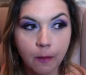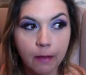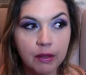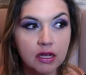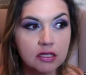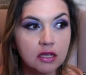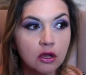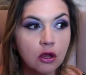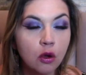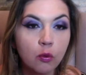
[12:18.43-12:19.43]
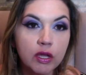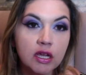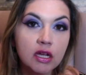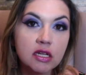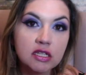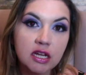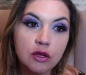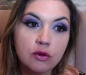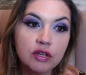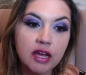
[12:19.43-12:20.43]
because we can
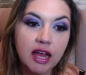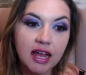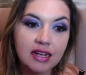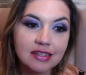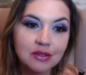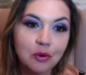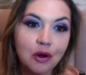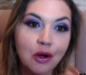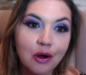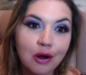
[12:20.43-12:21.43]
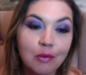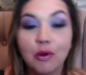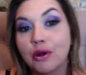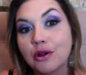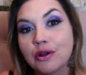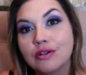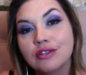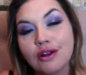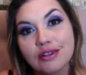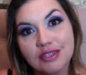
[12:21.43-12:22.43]
continue to hex or harm or curse
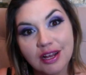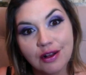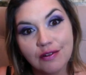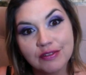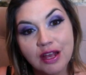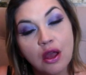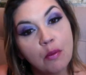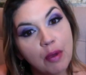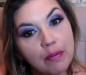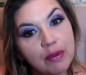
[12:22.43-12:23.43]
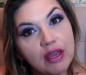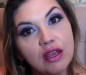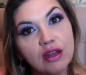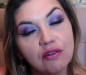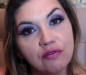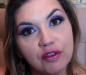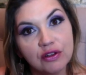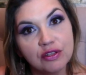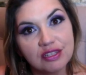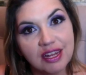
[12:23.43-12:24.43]
ourselves by being in a fear
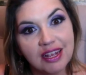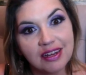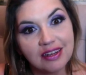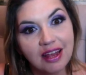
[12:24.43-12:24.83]
state.